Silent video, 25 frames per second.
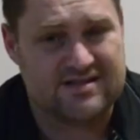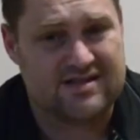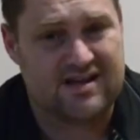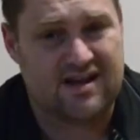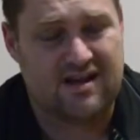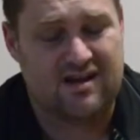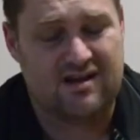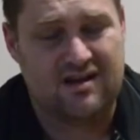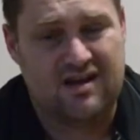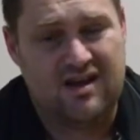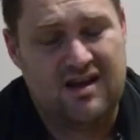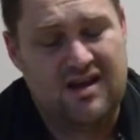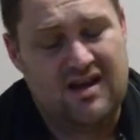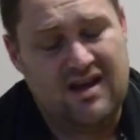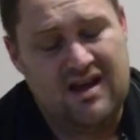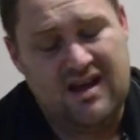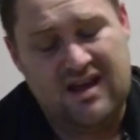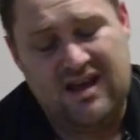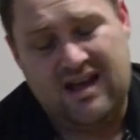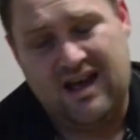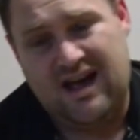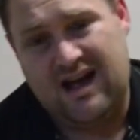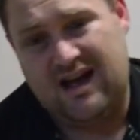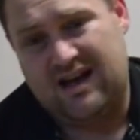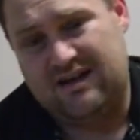So
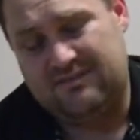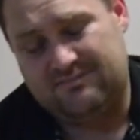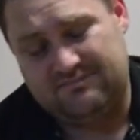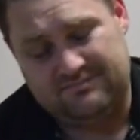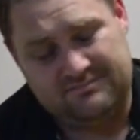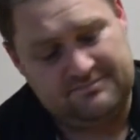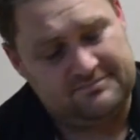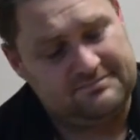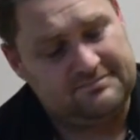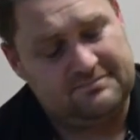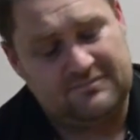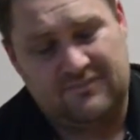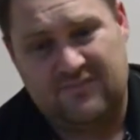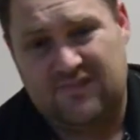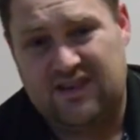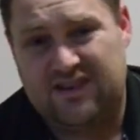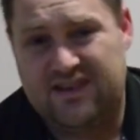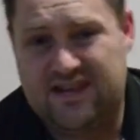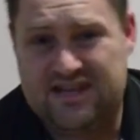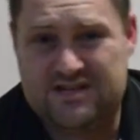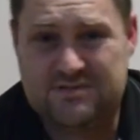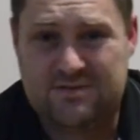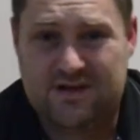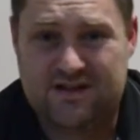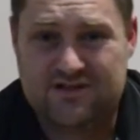
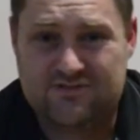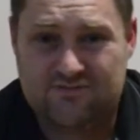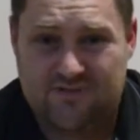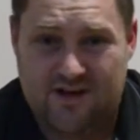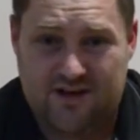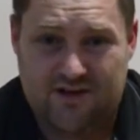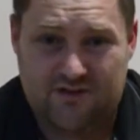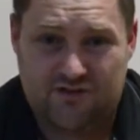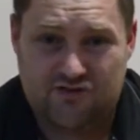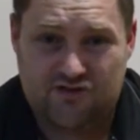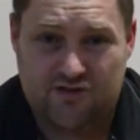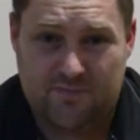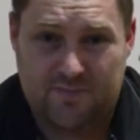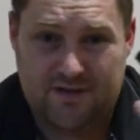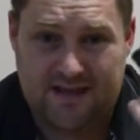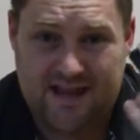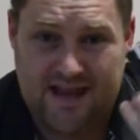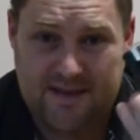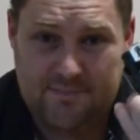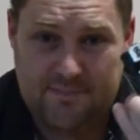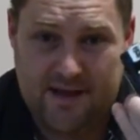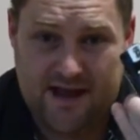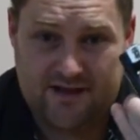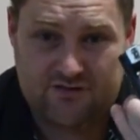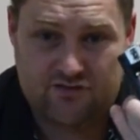these ones run on
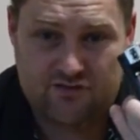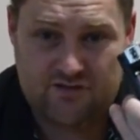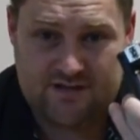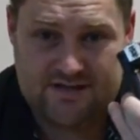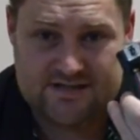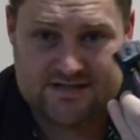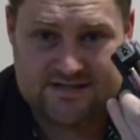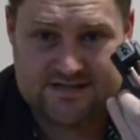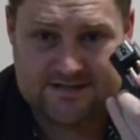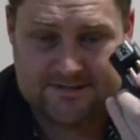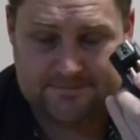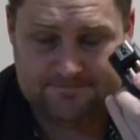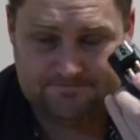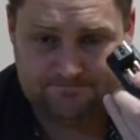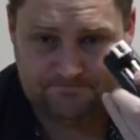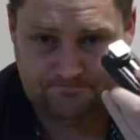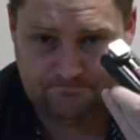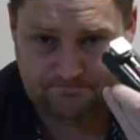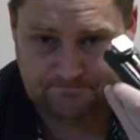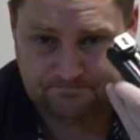AAA batteries.